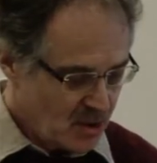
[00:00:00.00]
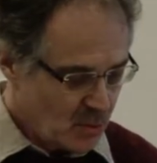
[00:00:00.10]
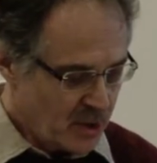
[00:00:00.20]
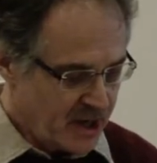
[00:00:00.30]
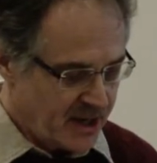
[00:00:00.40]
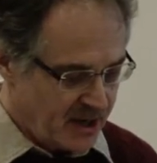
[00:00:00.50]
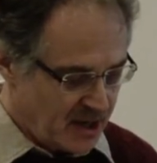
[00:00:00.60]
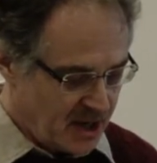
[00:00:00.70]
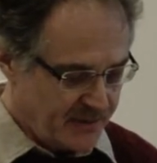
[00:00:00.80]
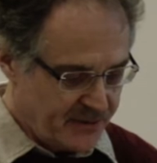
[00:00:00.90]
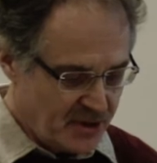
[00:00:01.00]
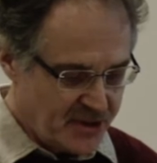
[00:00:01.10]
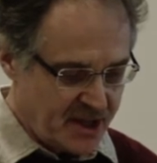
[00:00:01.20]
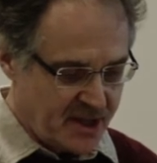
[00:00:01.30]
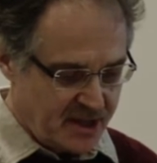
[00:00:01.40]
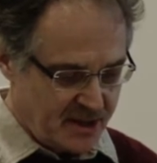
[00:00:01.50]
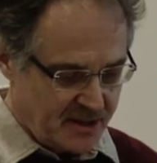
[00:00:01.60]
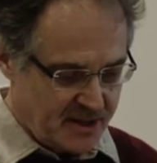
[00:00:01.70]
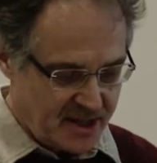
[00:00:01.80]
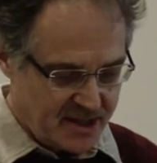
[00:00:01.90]
where harmful drinking
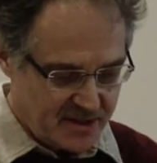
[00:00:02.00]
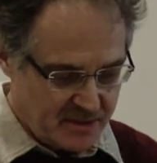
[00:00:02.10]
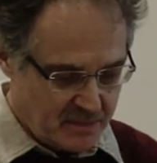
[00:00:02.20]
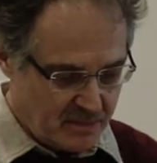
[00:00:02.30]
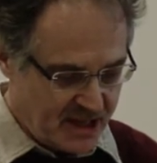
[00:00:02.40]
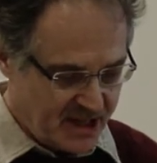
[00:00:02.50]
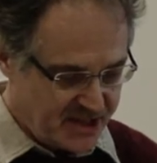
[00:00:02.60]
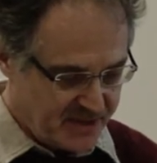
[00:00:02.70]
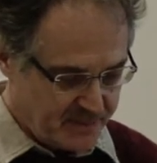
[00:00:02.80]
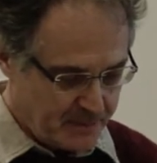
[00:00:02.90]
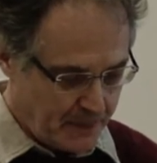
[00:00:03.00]
takes place.